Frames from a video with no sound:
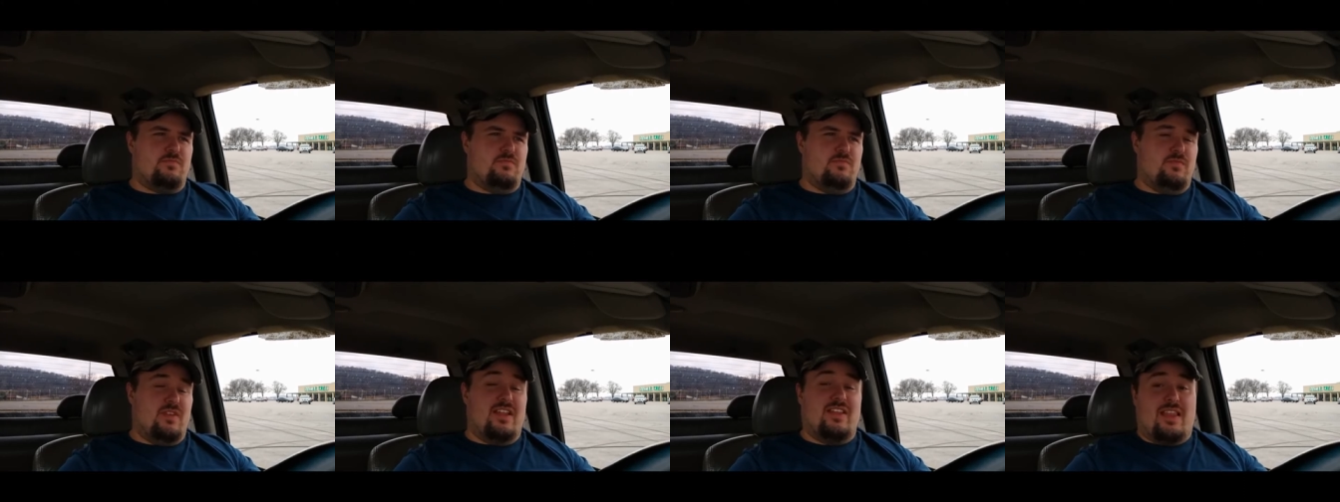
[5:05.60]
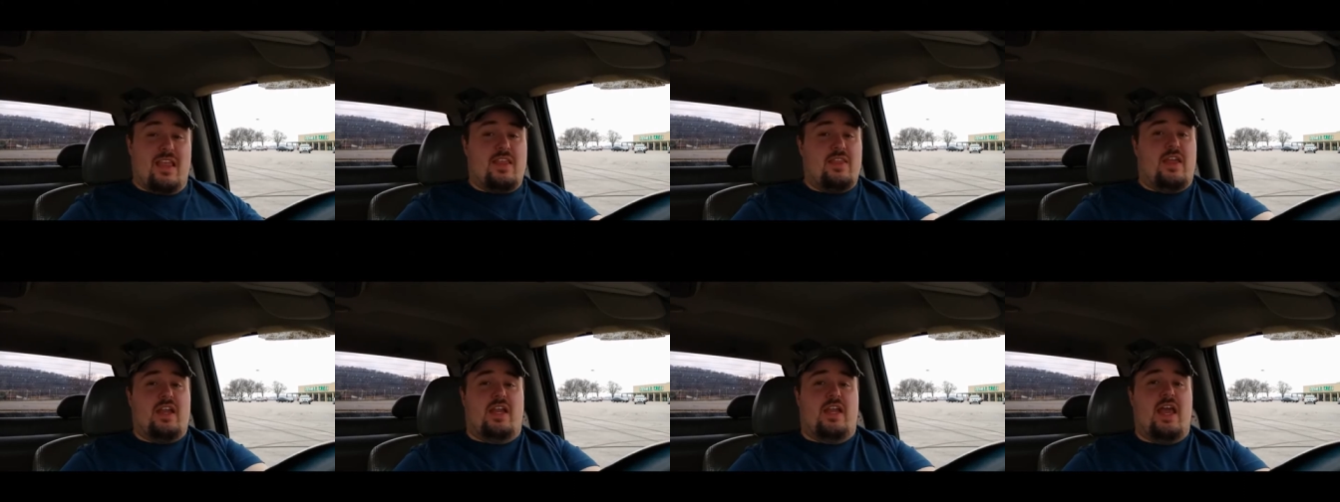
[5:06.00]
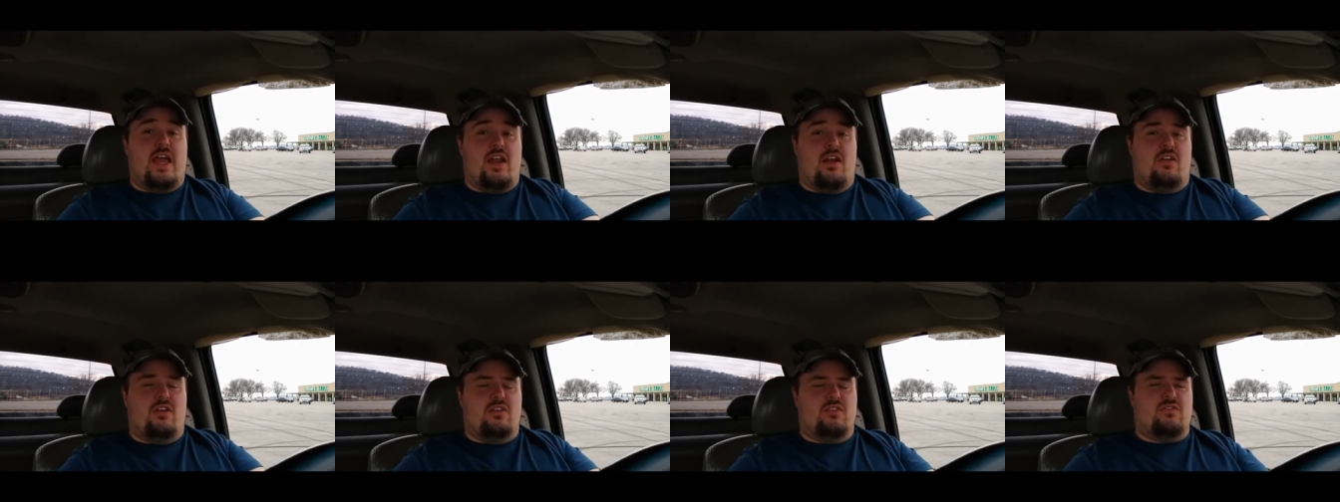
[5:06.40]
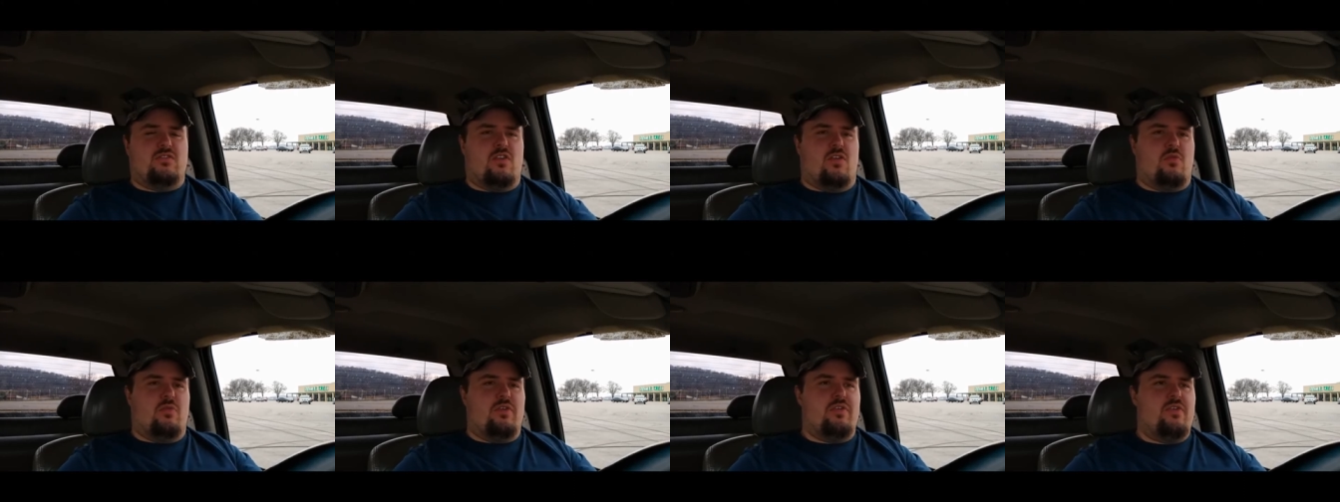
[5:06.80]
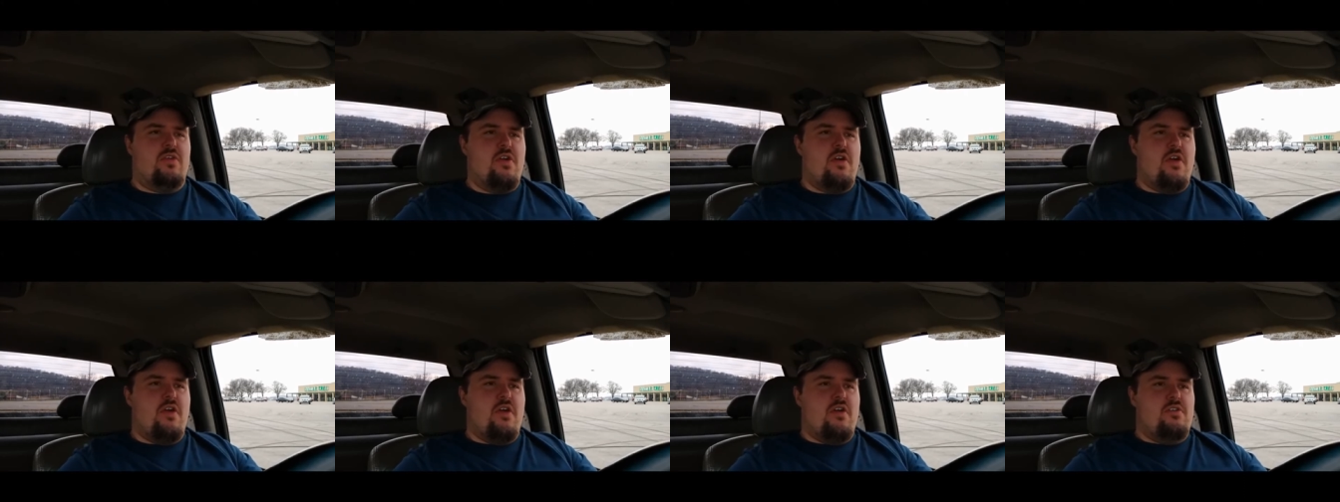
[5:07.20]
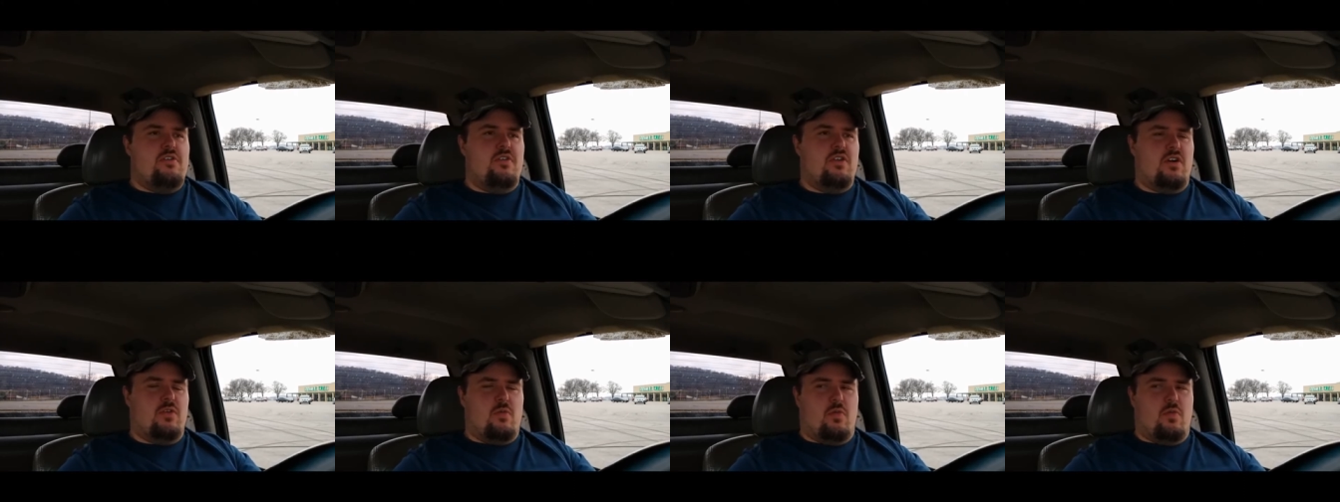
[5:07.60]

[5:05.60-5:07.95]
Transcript: that, that that it had on it to start with, not